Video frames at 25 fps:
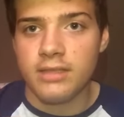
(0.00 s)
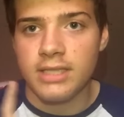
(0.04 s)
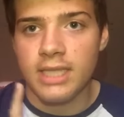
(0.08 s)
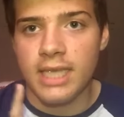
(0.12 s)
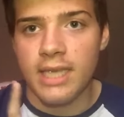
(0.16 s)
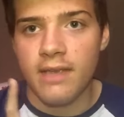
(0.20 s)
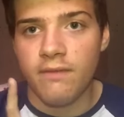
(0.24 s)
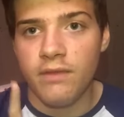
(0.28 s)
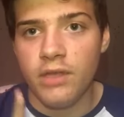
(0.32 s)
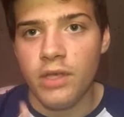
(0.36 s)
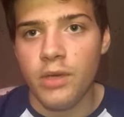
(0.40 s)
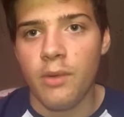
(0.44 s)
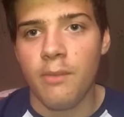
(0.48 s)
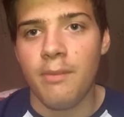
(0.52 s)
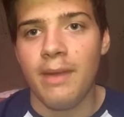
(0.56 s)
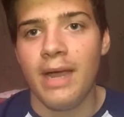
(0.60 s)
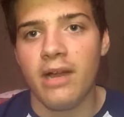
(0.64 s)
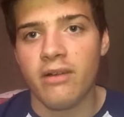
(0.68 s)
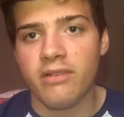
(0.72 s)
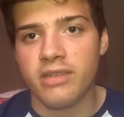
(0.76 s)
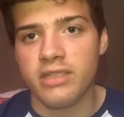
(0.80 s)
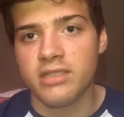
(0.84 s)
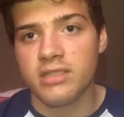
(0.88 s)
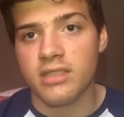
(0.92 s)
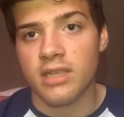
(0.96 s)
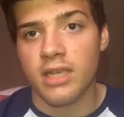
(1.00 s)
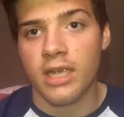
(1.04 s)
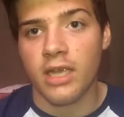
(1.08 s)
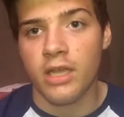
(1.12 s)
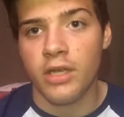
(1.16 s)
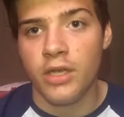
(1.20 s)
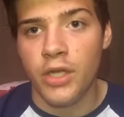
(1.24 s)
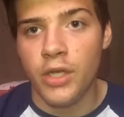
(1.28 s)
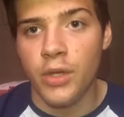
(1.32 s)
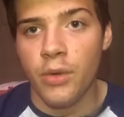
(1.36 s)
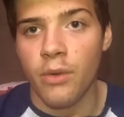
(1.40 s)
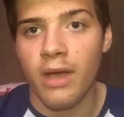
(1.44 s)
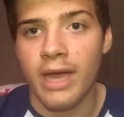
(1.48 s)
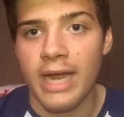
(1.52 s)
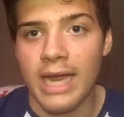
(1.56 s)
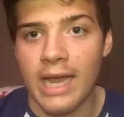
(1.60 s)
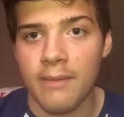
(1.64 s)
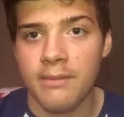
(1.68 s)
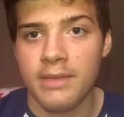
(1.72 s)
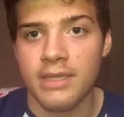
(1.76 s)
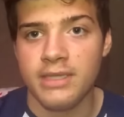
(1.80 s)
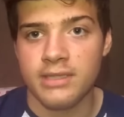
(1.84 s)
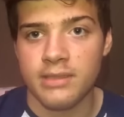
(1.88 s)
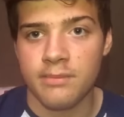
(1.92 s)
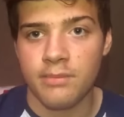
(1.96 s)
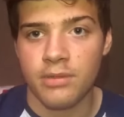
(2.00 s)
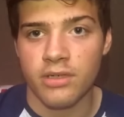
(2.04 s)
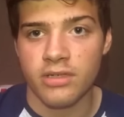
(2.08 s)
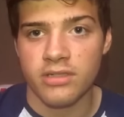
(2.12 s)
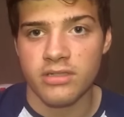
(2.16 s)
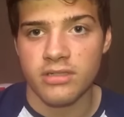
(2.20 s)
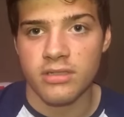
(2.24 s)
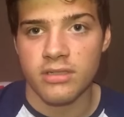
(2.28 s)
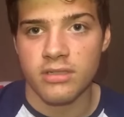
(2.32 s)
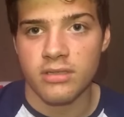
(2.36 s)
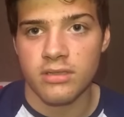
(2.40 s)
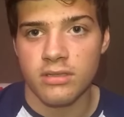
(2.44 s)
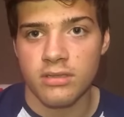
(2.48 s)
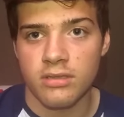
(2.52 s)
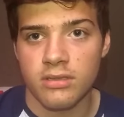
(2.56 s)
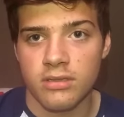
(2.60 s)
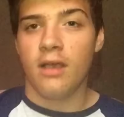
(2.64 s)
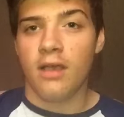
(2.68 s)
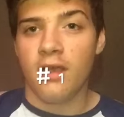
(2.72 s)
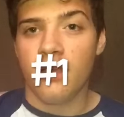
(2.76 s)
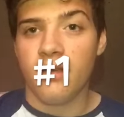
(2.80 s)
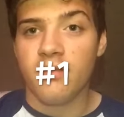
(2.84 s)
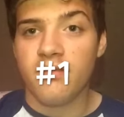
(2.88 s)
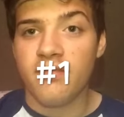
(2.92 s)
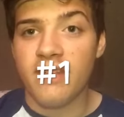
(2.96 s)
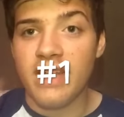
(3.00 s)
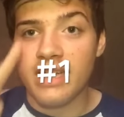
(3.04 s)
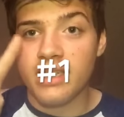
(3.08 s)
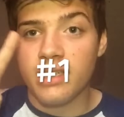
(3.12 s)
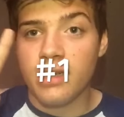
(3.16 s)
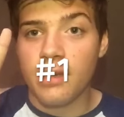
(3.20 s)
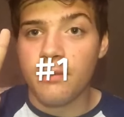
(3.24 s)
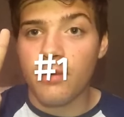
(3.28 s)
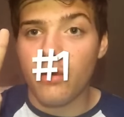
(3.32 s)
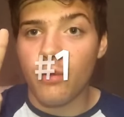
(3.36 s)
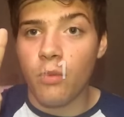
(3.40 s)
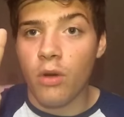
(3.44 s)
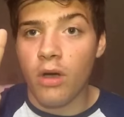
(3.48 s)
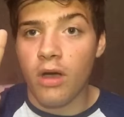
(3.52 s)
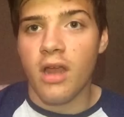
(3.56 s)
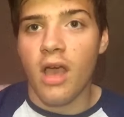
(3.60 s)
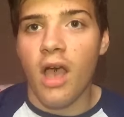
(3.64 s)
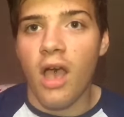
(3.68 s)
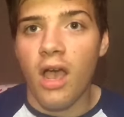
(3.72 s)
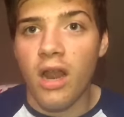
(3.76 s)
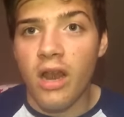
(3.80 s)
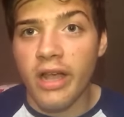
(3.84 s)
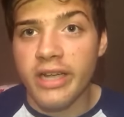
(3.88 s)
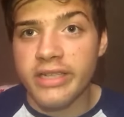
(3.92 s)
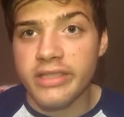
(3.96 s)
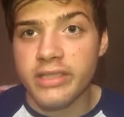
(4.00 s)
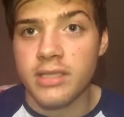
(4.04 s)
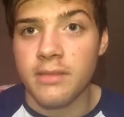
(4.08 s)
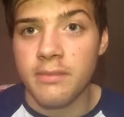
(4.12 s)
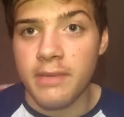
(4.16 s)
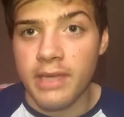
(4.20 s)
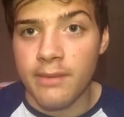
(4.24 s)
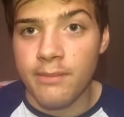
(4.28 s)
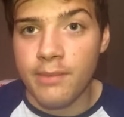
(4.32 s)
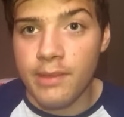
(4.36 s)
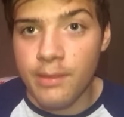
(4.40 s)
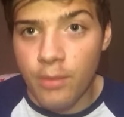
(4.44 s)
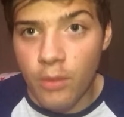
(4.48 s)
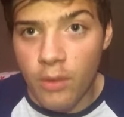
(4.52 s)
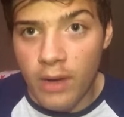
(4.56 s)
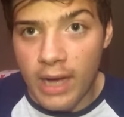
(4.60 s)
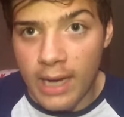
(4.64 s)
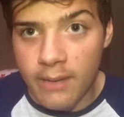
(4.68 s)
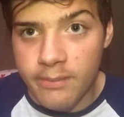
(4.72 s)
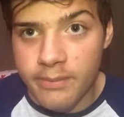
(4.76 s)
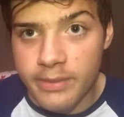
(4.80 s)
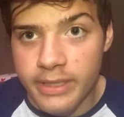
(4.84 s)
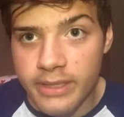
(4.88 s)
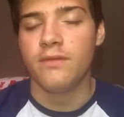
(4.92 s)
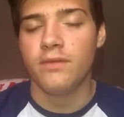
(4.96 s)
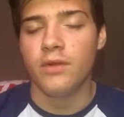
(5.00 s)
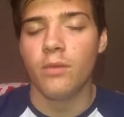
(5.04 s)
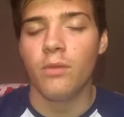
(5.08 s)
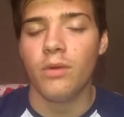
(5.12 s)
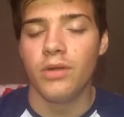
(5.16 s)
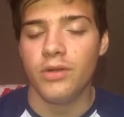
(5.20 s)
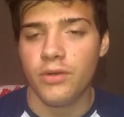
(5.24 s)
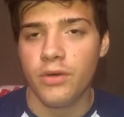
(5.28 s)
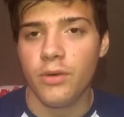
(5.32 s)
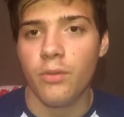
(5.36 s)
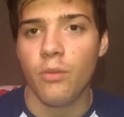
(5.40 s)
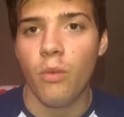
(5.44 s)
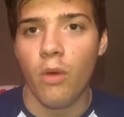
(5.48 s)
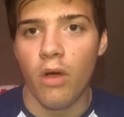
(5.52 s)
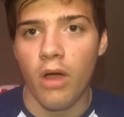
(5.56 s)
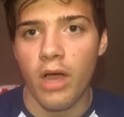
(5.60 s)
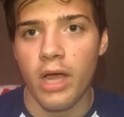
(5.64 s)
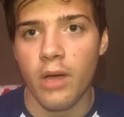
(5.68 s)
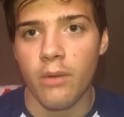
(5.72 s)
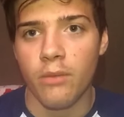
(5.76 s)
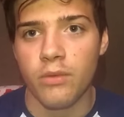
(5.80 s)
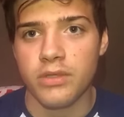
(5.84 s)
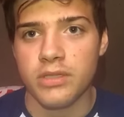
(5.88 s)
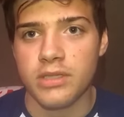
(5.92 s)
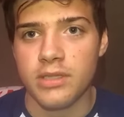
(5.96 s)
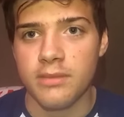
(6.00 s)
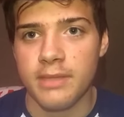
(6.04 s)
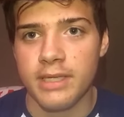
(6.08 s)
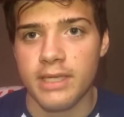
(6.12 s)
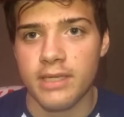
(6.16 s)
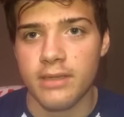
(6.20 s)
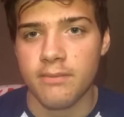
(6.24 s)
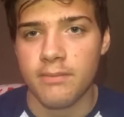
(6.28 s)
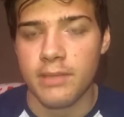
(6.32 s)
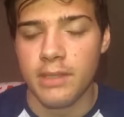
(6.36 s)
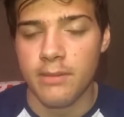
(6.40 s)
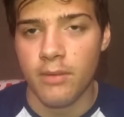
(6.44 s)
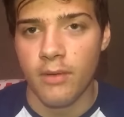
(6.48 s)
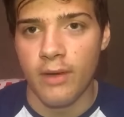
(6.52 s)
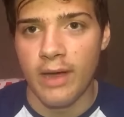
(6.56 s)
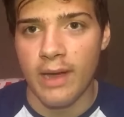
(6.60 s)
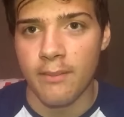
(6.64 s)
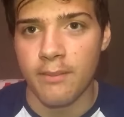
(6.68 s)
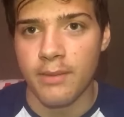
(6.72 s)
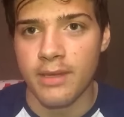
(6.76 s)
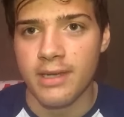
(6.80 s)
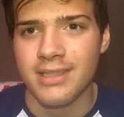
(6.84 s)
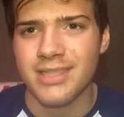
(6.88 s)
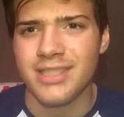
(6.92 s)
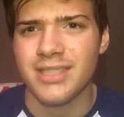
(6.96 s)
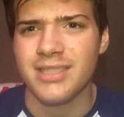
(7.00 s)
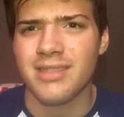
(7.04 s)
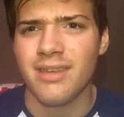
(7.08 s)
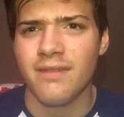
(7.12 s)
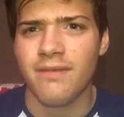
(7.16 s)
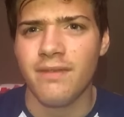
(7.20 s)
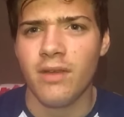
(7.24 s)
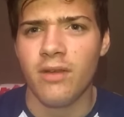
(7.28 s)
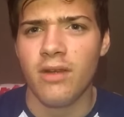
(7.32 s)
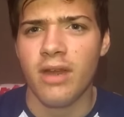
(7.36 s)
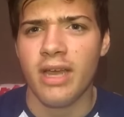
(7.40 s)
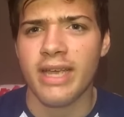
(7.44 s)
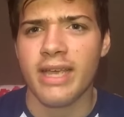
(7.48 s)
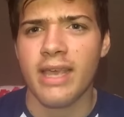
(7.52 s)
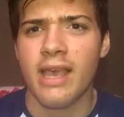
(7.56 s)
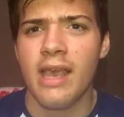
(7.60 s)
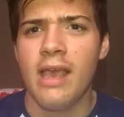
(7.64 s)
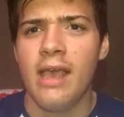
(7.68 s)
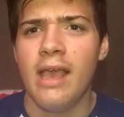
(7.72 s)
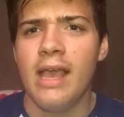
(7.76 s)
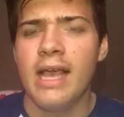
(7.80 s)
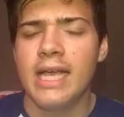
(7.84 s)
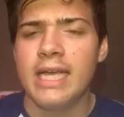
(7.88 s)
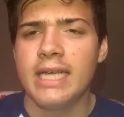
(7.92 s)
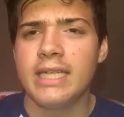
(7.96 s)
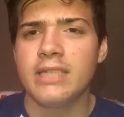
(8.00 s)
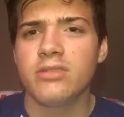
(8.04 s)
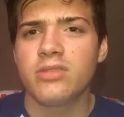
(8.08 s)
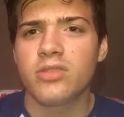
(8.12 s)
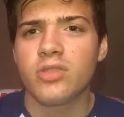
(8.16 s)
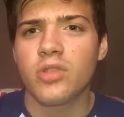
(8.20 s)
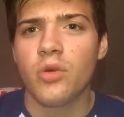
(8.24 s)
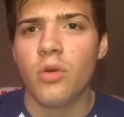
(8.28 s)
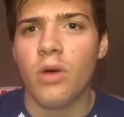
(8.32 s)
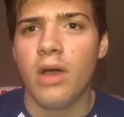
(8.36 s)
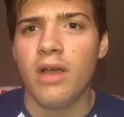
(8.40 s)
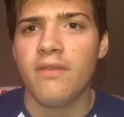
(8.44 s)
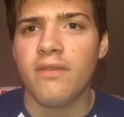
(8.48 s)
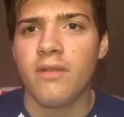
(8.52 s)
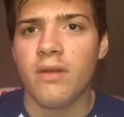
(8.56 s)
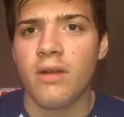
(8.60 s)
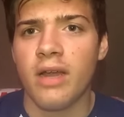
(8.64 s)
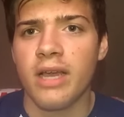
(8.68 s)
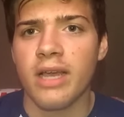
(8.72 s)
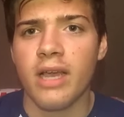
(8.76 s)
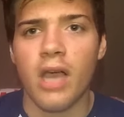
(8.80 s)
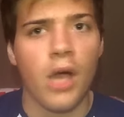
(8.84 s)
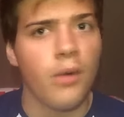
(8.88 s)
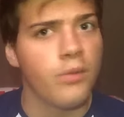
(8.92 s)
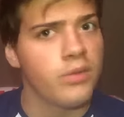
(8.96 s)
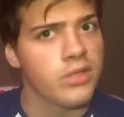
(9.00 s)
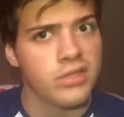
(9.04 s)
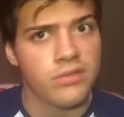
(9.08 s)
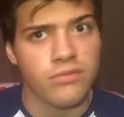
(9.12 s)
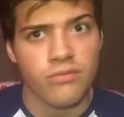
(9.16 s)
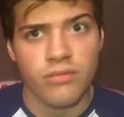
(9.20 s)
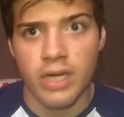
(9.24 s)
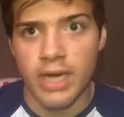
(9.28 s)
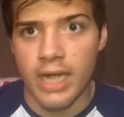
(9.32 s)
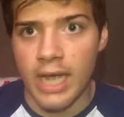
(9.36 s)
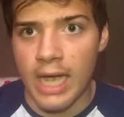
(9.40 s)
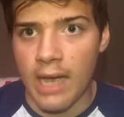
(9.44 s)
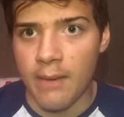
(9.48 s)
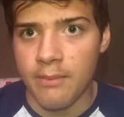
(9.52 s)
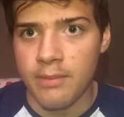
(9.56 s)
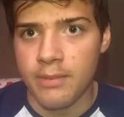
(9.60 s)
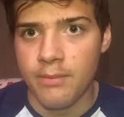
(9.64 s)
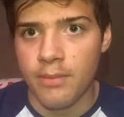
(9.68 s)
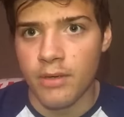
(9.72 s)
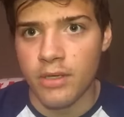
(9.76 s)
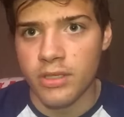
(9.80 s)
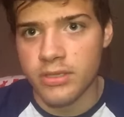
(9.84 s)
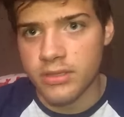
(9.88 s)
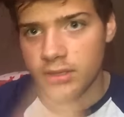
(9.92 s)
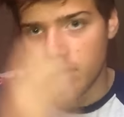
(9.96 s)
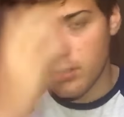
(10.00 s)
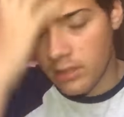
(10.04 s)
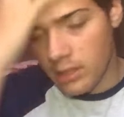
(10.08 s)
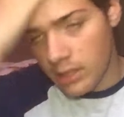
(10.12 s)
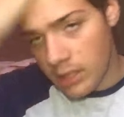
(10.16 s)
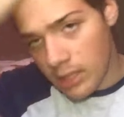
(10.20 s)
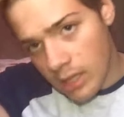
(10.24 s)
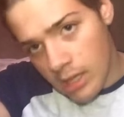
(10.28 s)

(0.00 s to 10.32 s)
to give you a better insight in who I am as a person. Fact number one, I like to make people happy. If you're wondering why I want to make people happy, it's just I feel like in school I feel like I wasn't really a happy person.